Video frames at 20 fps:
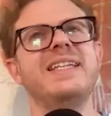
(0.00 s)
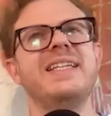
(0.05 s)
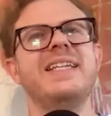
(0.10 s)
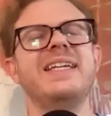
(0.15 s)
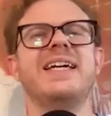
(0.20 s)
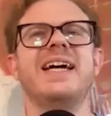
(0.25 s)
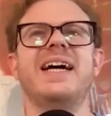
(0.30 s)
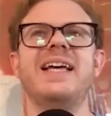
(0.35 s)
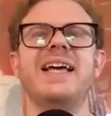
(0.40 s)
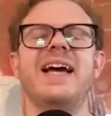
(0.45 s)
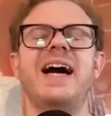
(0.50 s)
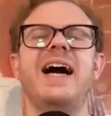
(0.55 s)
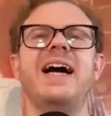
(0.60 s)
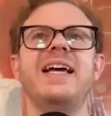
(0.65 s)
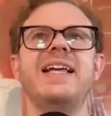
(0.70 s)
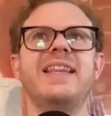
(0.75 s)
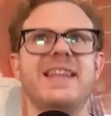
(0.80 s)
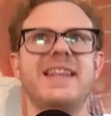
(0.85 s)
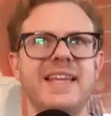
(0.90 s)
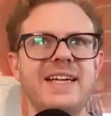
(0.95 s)
Like,
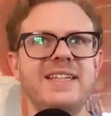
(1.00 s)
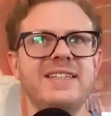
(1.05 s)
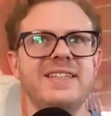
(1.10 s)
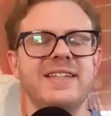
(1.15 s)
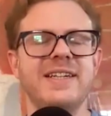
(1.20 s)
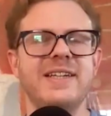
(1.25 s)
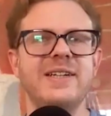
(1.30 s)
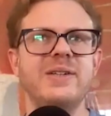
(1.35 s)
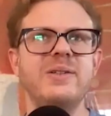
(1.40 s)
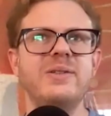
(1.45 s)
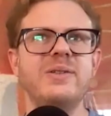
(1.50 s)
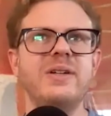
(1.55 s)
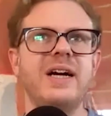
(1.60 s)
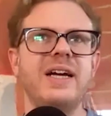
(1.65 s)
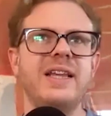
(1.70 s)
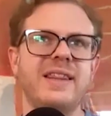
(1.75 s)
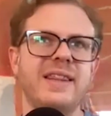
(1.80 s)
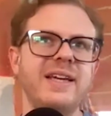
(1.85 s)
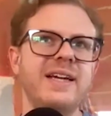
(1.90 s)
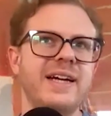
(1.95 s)
I think so.
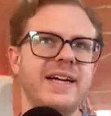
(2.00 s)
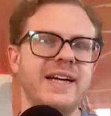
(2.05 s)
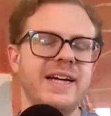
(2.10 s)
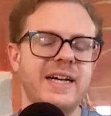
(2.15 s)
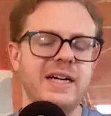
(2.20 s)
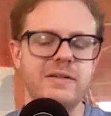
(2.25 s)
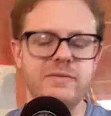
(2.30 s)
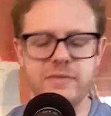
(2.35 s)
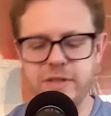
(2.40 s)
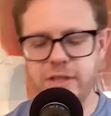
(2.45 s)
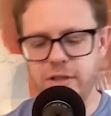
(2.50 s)
I think I have.